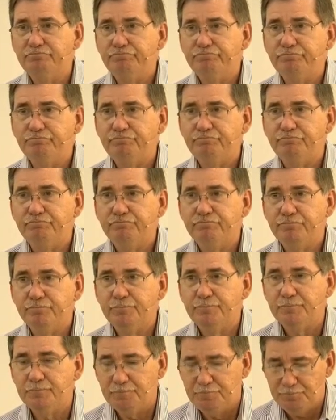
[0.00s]

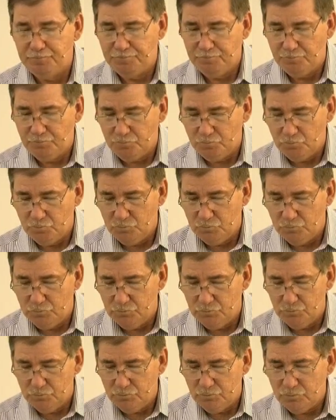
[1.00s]

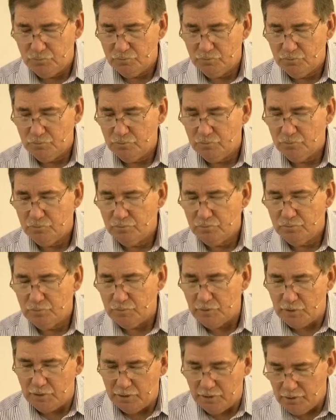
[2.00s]

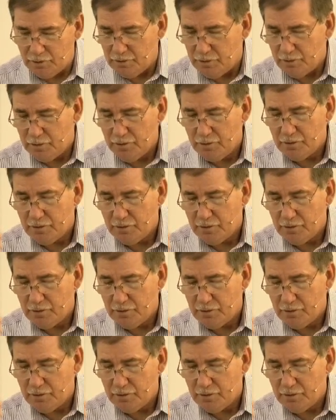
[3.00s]
Nobody speaks.